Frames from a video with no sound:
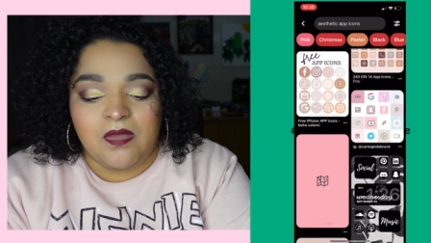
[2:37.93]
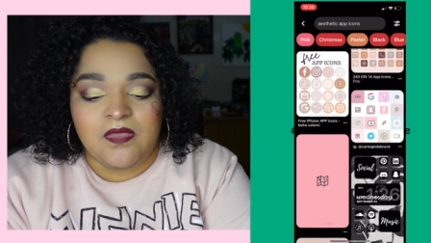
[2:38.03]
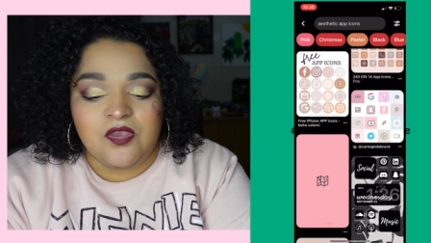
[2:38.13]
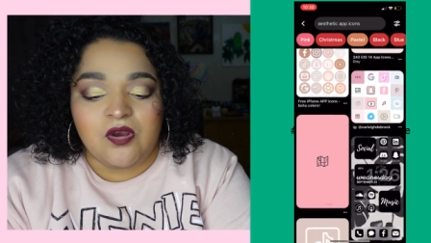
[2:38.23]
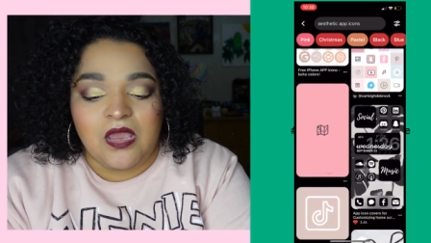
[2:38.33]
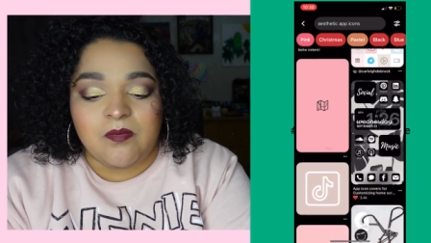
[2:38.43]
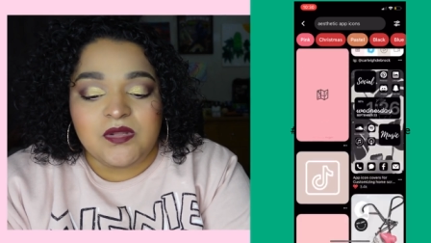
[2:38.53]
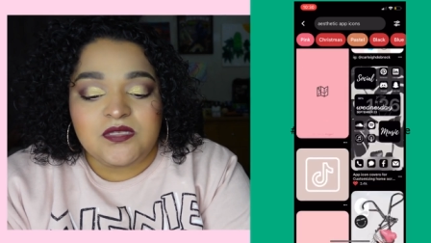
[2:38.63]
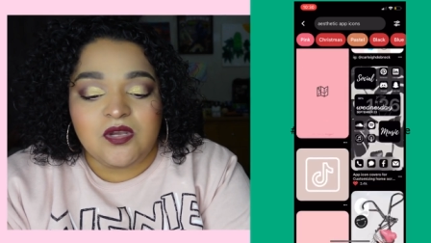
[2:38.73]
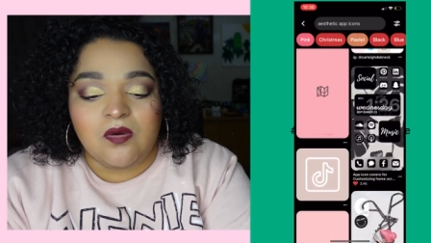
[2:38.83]
And then you're
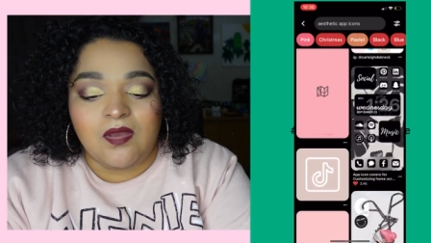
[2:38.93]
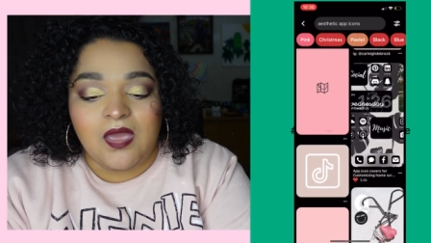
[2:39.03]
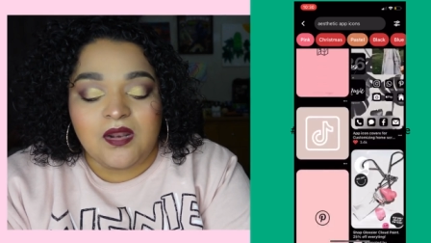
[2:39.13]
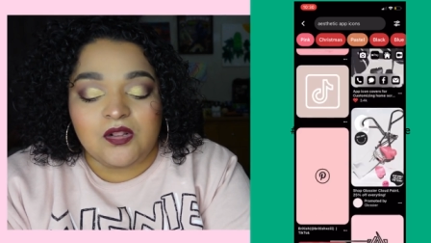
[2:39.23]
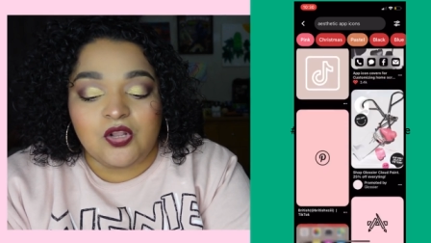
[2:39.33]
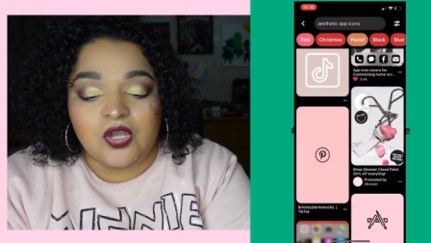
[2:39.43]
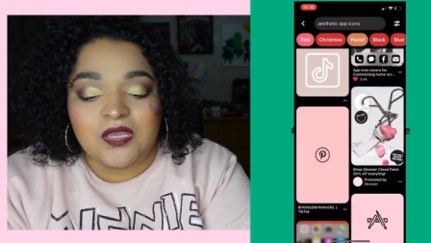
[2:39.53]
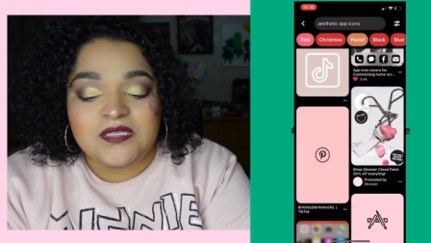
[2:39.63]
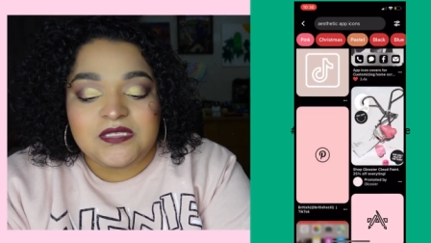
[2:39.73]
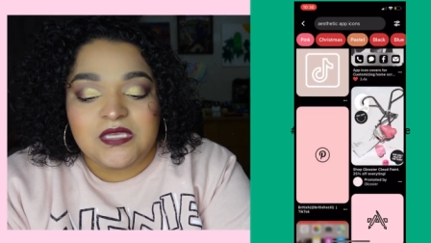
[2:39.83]
able to go ahead and
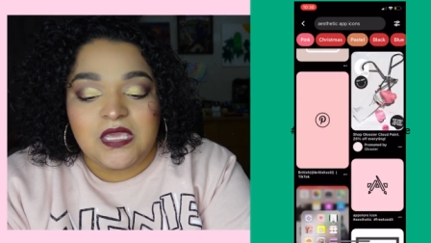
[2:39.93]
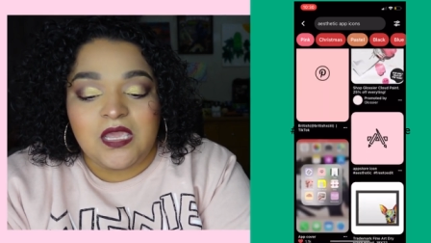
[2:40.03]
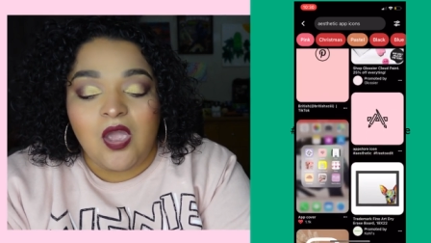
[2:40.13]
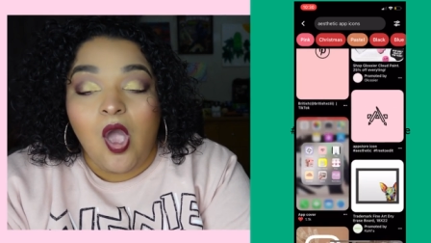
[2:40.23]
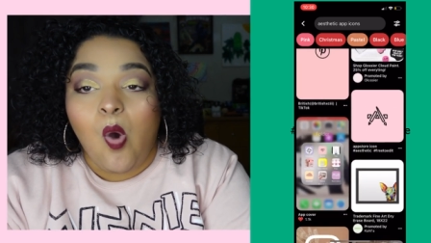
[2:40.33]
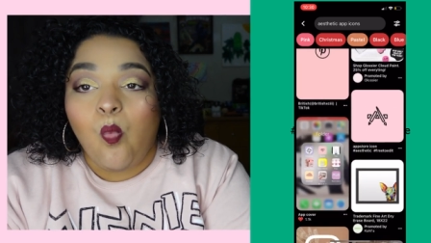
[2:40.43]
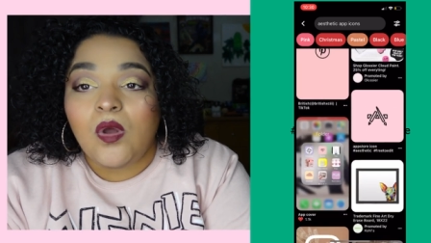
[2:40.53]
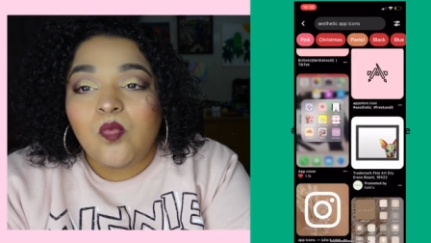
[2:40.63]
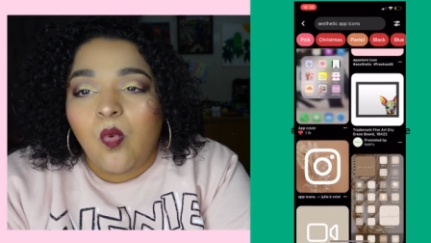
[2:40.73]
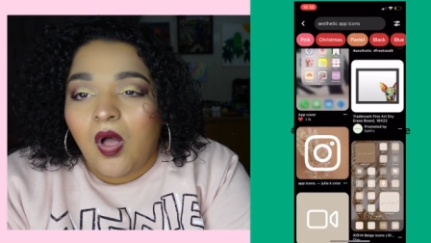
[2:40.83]
look and see
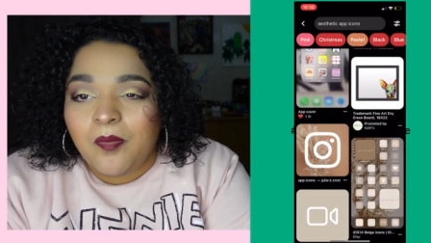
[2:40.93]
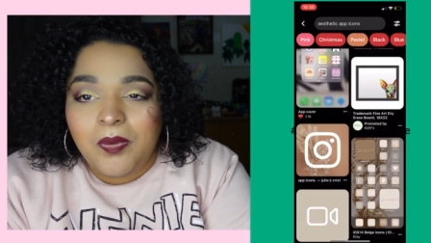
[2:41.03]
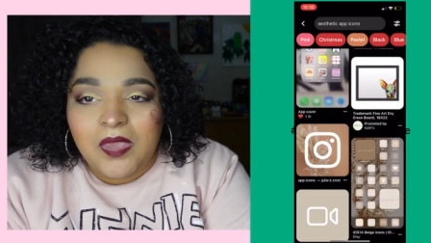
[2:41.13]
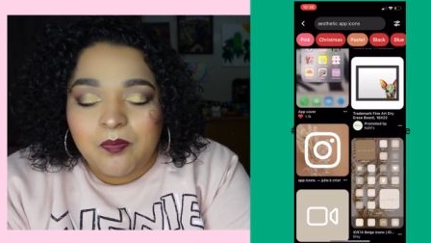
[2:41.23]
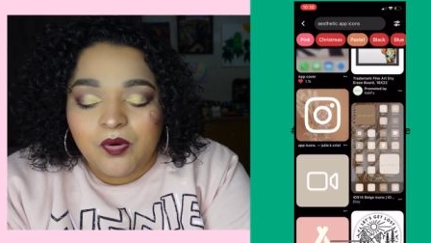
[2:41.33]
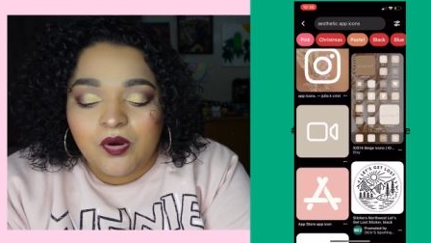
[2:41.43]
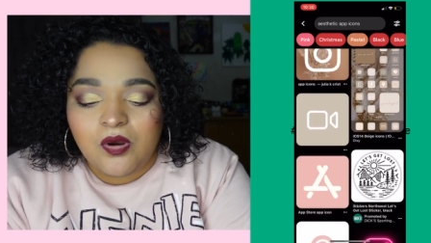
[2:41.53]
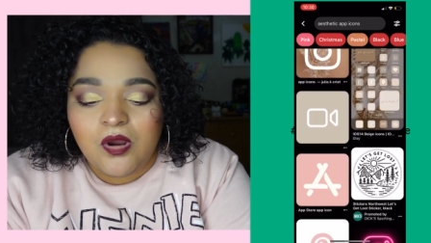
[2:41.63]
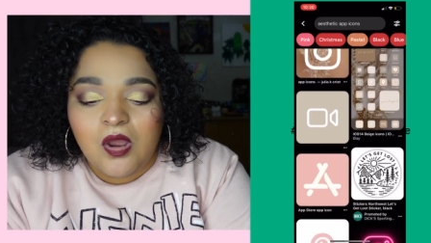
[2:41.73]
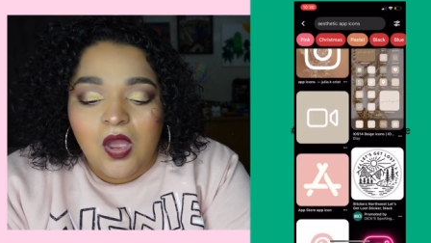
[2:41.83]
what
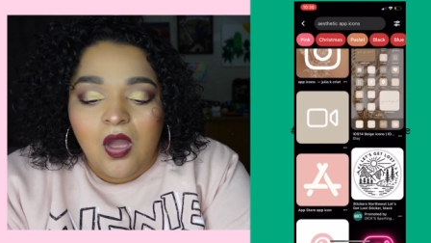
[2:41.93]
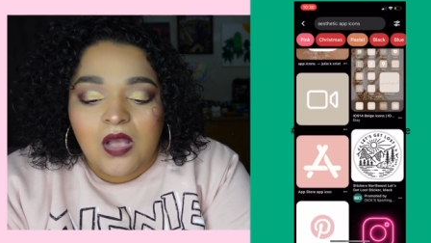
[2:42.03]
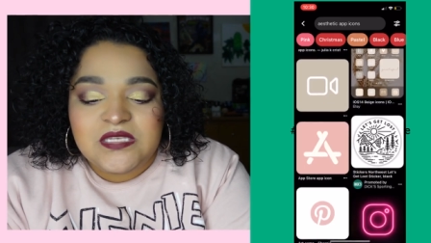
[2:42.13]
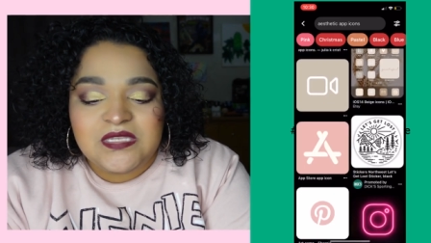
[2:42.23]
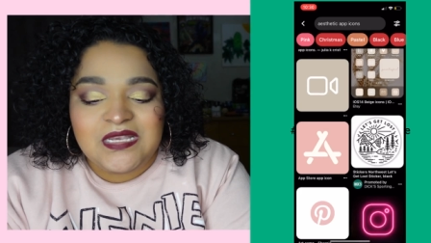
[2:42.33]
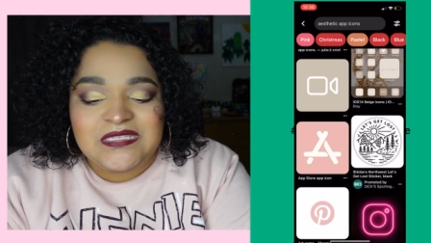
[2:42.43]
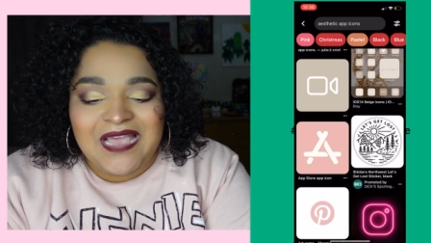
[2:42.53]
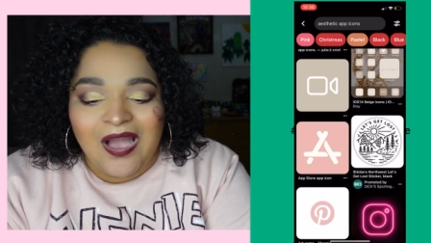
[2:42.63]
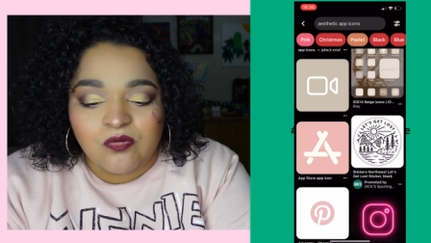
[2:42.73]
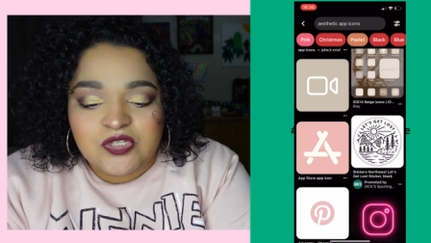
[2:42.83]
wallpaper sticks
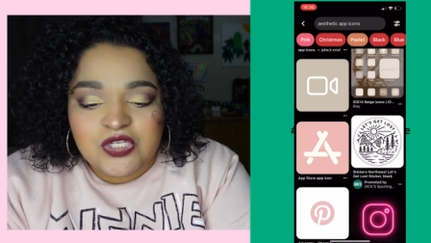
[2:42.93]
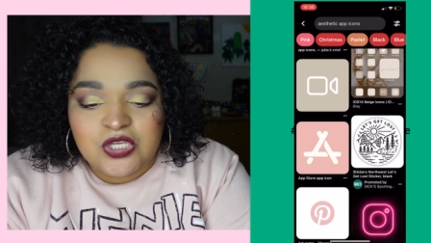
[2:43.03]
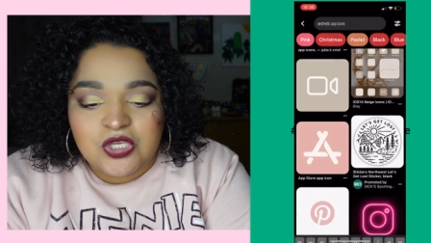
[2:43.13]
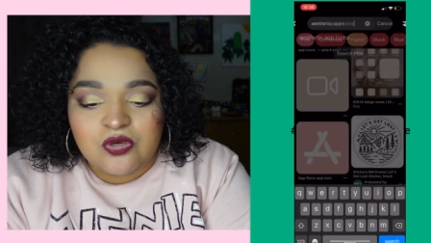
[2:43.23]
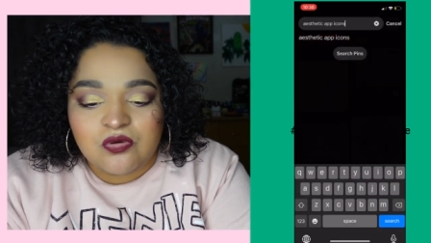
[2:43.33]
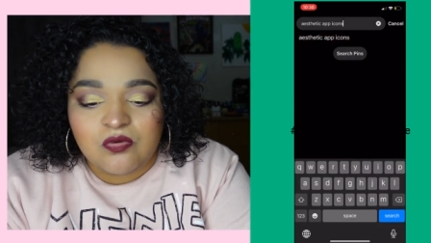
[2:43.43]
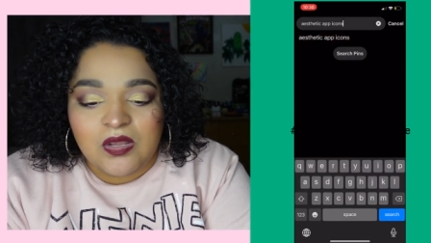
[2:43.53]
out to you.